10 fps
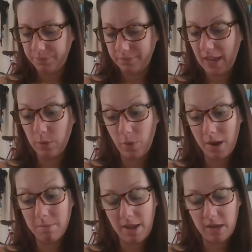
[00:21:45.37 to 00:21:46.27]
and
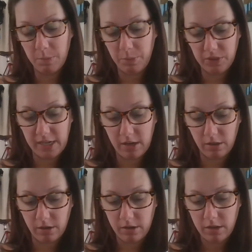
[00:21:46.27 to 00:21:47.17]
white men in
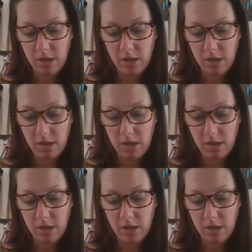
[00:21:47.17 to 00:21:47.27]
particular,